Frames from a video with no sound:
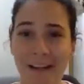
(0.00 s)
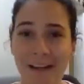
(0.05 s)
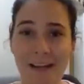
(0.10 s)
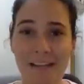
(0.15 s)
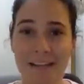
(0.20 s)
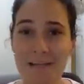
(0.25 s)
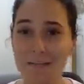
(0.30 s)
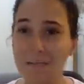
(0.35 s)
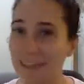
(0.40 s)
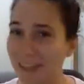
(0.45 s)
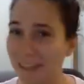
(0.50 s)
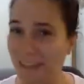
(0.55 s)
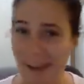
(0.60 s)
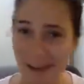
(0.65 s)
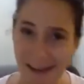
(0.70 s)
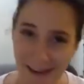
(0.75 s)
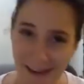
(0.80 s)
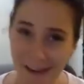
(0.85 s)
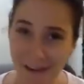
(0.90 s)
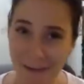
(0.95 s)
because I'm getting a
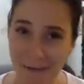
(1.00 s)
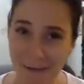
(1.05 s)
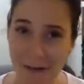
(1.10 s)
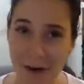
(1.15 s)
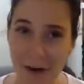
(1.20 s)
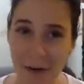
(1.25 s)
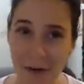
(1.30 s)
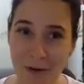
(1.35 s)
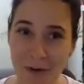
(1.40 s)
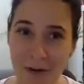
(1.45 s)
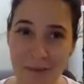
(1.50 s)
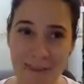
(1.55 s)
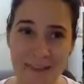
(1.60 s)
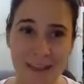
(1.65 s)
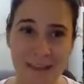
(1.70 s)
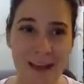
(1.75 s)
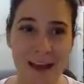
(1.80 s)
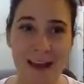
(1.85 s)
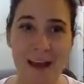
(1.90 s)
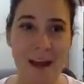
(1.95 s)
hell of a
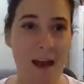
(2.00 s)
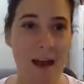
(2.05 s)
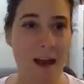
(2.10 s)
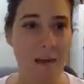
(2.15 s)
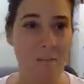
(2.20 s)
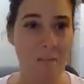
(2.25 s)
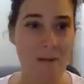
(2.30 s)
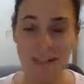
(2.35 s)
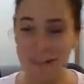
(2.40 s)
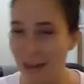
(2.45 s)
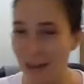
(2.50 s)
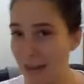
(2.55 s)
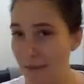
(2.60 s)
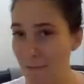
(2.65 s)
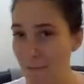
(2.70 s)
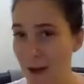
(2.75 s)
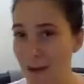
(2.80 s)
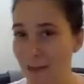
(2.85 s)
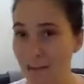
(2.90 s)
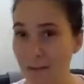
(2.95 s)
nose and my team
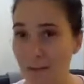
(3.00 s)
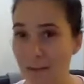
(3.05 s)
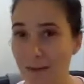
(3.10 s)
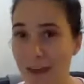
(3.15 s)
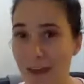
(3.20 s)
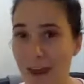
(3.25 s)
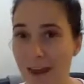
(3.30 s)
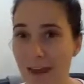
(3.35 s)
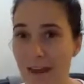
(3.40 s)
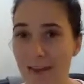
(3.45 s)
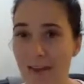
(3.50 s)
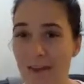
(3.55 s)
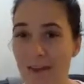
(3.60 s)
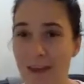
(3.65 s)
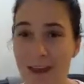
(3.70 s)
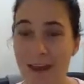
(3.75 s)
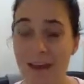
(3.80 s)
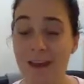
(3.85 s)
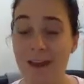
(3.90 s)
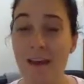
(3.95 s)
aren't doing
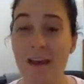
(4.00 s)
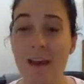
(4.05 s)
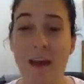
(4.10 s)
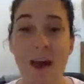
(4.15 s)
anything.